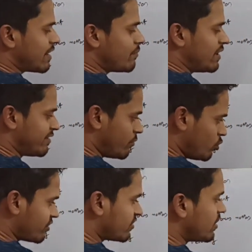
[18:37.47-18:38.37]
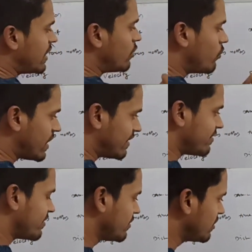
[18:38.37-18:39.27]
travels, the motion in which
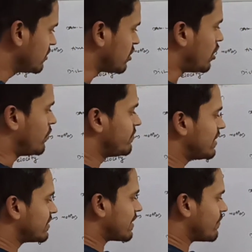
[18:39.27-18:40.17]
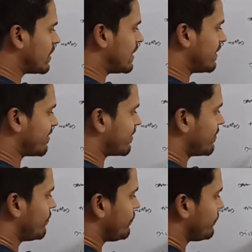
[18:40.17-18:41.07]
the object travels